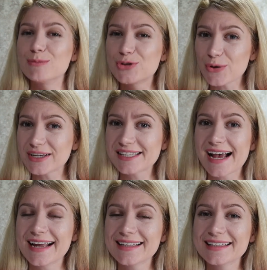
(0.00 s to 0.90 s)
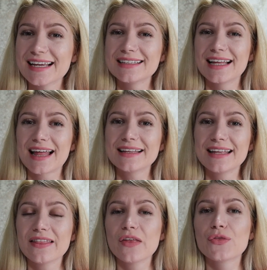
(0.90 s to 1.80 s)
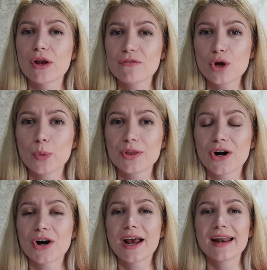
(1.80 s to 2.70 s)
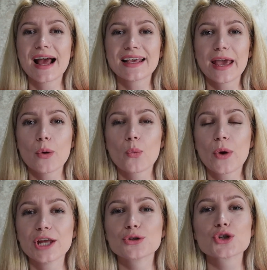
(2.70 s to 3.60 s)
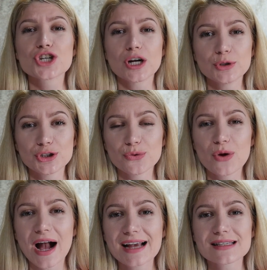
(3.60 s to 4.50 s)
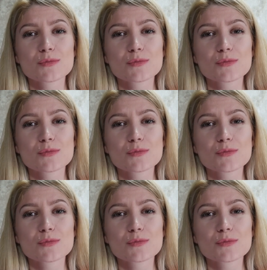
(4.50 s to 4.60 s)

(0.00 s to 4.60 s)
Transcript: I'm so excited that I did interview with her, and I can't wait to share with you guys.